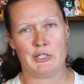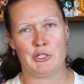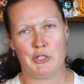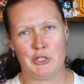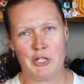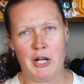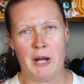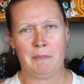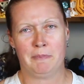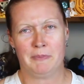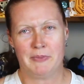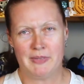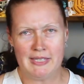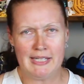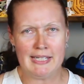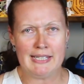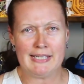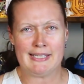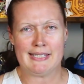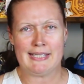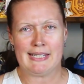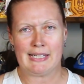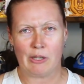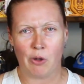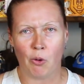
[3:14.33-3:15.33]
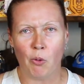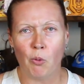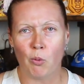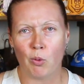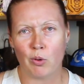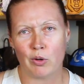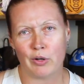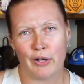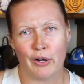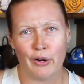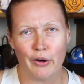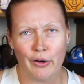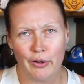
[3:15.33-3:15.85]
Shopdisney
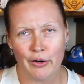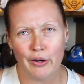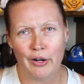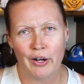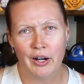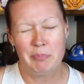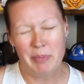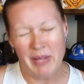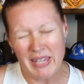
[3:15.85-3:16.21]
order?